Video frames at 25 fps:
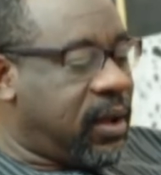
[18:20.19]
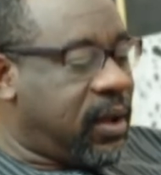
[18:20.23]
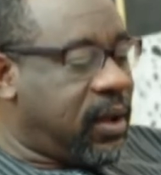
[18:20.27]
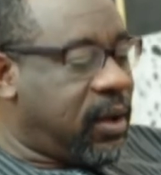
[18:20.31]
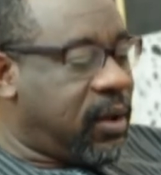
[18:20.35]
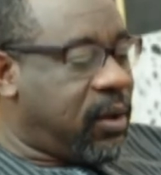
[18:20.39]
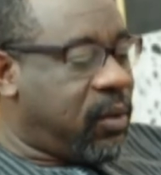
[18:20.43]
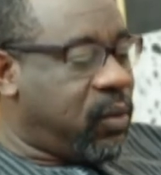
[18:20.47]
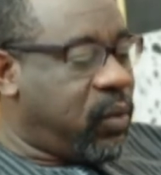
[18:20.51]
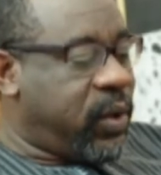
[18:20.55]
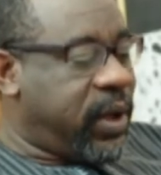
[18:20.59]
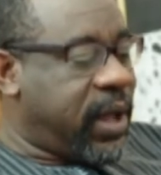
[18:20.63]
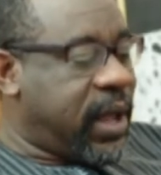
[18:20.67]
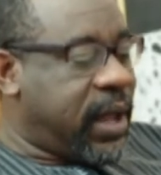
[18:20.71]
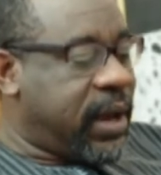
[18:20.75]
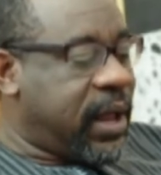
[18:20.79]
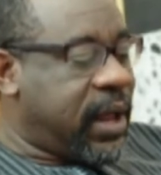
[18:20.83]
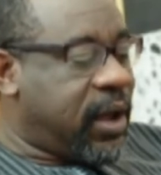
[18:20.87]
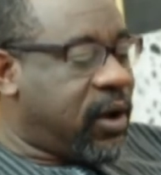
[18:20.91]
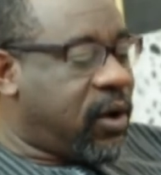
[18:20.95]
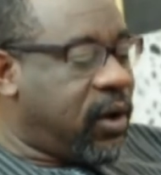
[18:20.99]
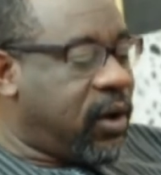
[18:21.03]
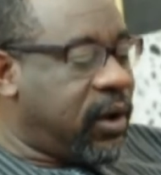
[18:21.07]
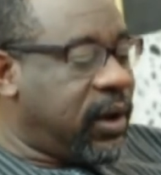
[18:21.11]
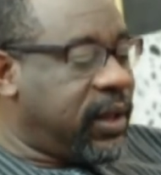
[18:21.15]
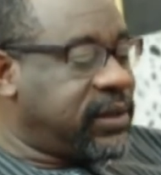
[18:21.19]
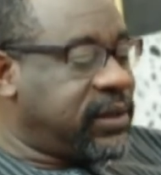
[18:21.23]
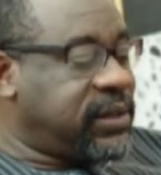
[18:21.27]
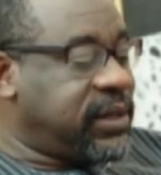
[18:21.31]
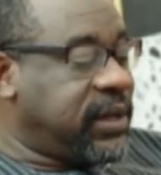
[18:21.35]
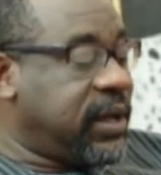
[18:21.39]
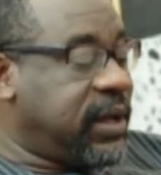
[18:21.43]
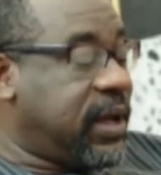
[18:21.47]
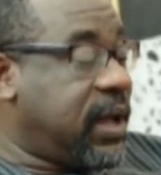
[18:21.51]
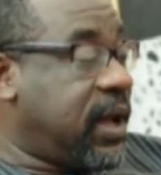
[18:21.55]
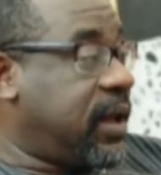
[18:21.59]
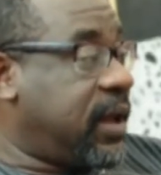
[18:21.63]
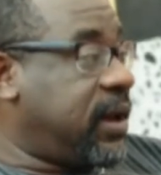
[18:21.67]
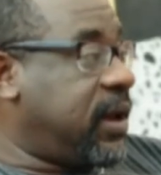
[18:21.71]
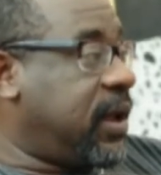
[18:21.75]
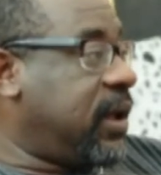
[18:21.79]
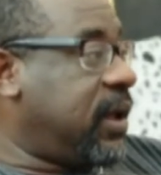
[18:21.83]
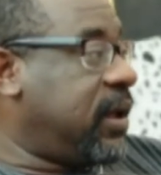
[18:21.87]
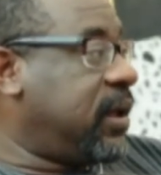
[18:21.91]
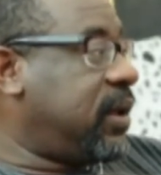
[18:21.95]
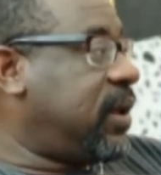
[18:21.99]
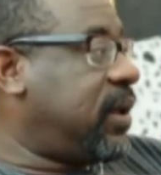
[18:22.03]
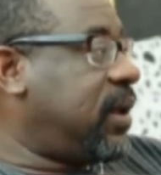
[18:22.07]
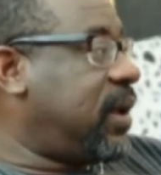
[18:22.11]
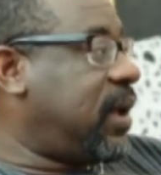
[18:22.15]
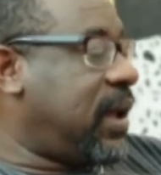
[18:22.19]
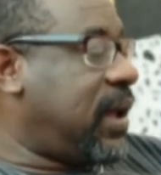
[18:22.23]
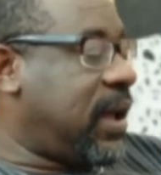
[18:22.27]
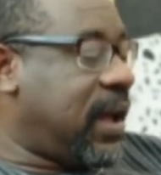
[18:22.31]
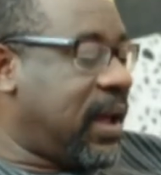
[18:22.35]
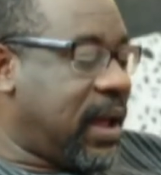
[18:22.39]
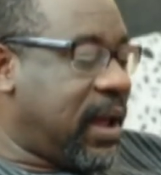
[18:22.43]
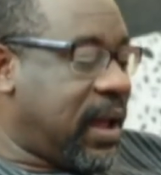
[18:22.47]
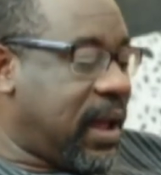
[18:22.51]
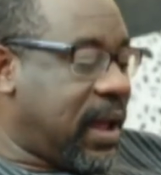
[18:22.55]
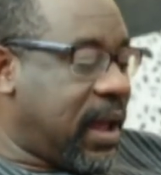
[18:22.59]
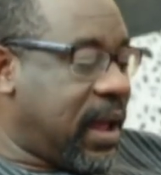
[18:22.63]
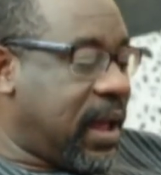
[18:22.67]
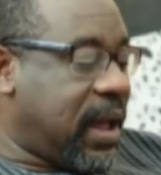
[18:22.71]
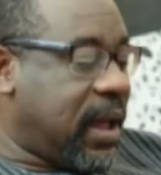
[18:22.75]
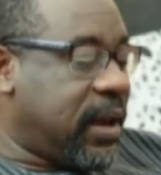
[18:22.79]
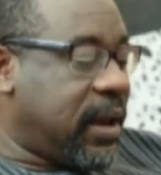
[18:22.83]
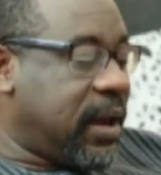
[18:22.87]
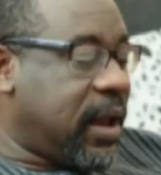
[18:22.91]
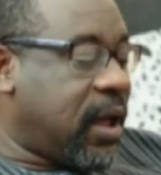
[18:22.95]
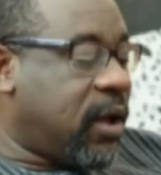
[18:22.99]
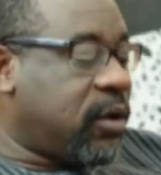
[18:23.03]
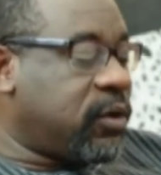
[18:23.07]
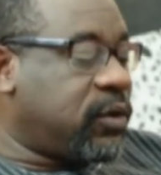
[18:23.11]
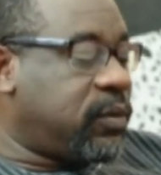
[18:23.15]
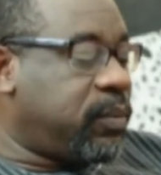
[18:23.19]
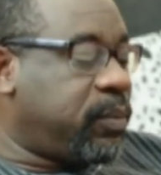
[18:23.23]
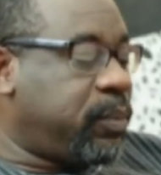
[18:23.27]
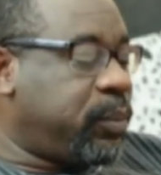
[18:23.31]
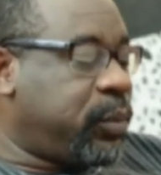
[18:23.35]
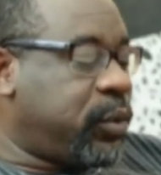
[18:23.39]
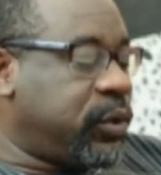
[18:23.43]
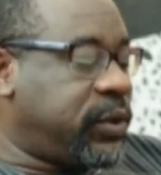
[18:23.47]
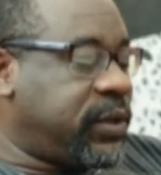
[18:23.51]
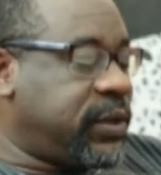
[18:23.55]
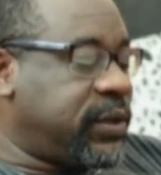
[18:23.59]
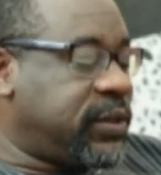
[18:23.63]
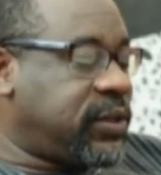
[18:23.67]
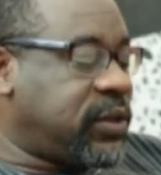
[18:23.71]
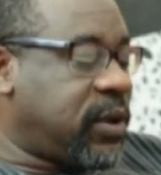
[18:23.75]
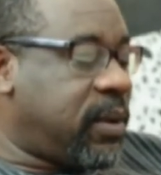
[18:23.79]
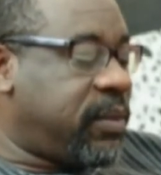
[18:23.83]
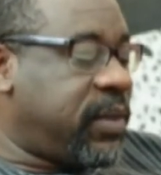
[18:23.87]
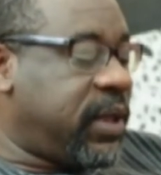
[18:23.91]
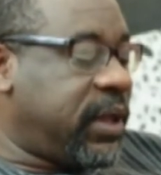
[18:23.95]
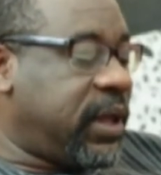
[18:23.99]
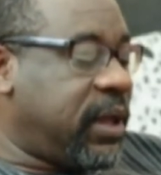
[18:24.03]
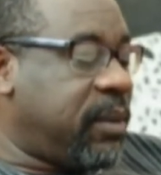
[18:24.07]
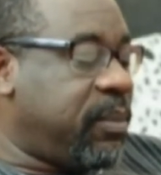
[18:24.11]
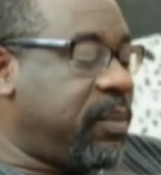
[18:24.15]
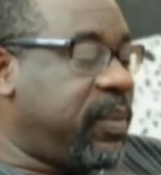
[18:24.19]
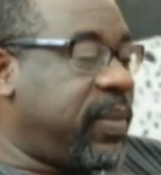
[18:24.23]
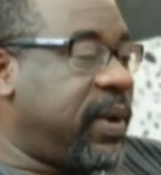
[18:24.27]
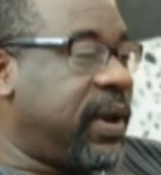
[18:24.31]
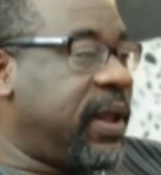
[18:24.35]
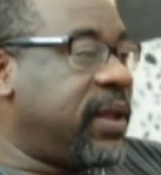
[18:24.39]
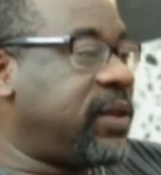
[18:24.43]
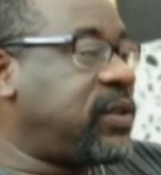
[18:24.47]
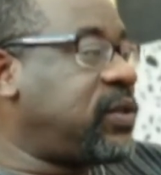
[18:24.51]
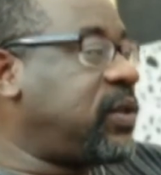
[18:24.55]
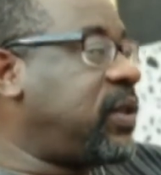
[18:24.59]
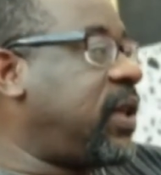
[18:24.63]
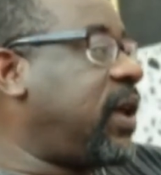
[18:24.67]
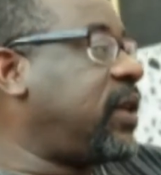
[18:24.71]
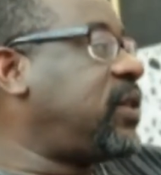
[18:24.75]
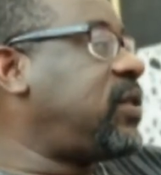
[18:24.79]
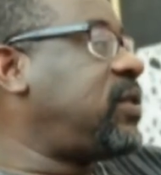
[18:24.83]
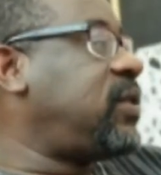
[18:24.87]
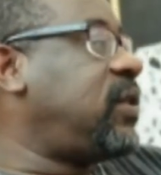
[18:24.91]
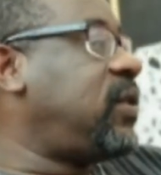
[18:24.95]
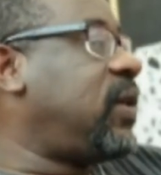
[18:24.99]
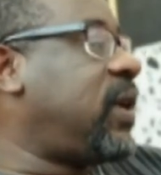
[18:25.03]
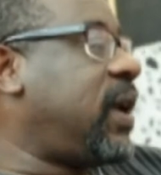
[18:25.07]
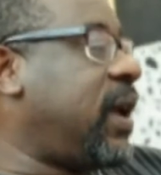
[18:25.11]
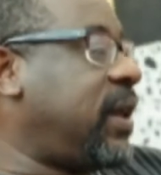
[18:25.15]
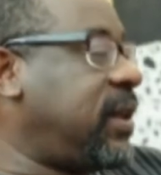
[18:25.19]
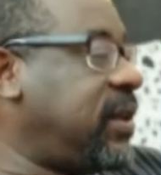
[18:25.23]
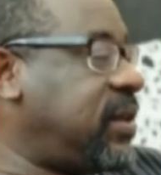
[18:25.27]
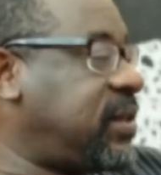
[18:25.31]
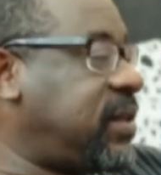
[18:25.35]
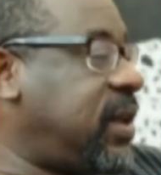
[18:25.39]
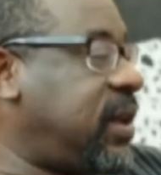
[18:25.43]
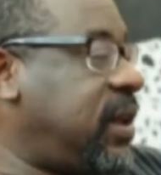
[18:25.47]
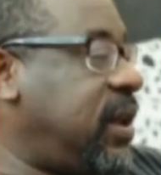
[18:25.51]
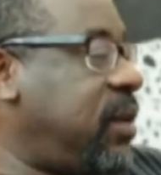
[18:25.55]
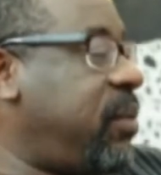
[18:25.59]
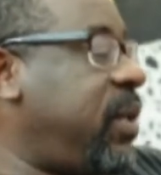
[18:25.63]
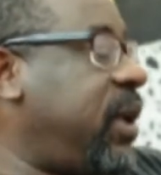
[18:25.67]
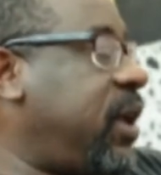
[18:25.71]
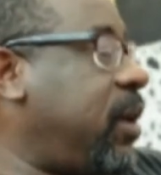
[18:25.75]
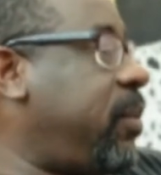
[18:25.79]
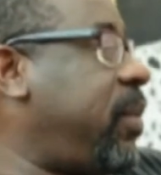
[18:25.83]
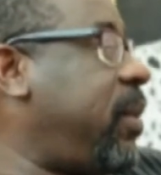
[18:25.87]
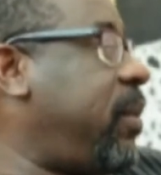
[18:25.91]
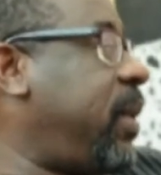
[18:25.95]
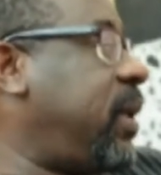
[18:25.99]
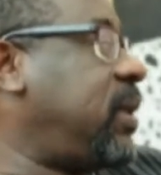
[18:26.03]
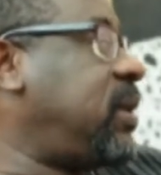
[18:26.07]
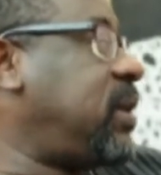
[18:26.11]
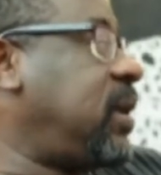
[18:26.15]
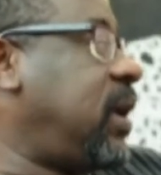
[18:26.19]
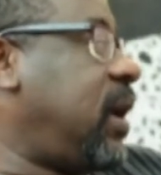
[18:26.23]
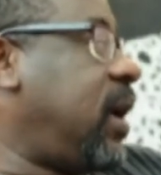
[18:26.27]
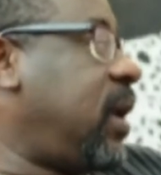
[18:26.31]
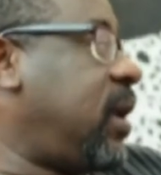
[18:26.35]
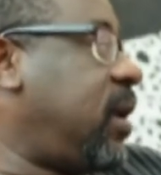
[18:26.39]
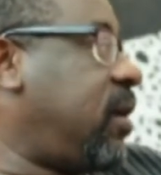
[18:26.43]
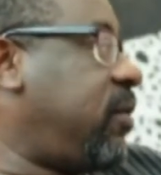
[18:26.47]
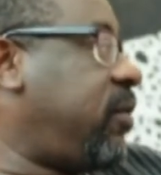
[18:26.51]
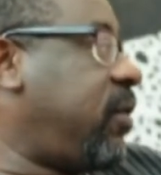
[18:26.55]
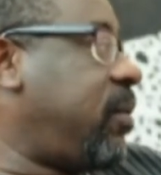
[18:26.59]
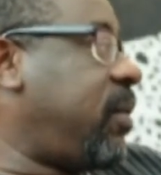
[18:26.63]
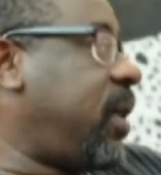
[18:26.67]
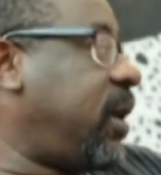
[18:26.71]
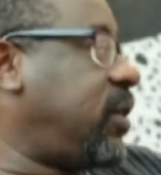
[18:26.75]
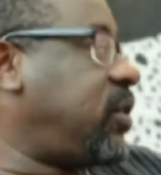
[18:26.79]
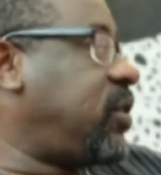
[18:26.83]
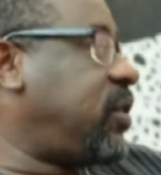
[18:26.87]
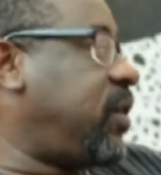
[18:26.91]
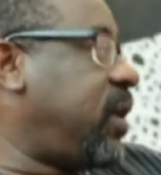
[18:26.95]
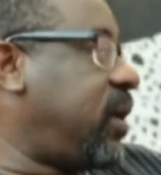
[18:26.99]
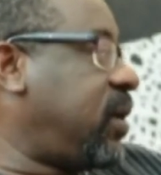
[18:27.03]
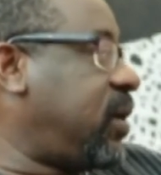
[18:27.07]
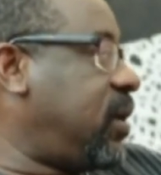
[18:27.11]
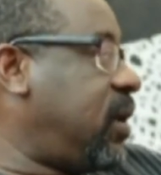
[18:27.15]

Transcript: We and our colleagues in Ghana are now putting something in place so that you can instantly make a payment in Ghana from Nigeria.